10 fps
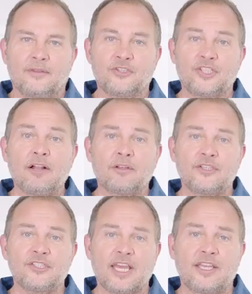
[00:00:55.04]
The gel
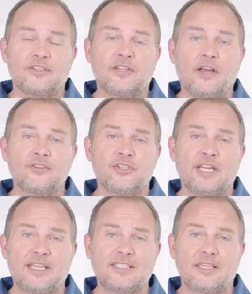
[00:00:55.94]
contained in the
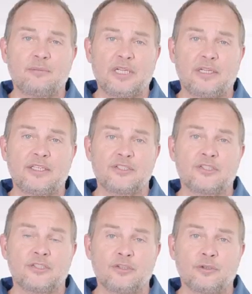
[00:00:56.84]

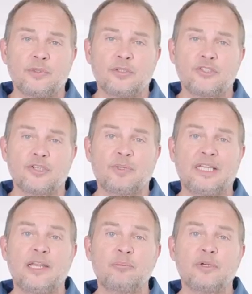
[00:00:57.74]
118ml tube should be
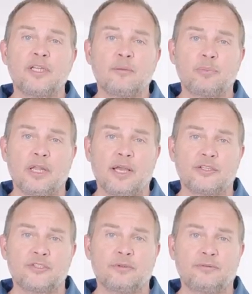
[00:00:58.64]
liberally
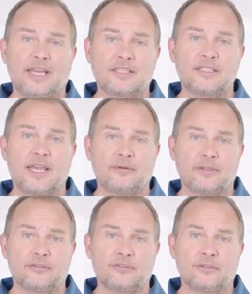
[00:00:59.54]
applied to affected
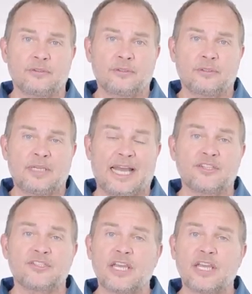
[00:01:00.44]
areas, and it's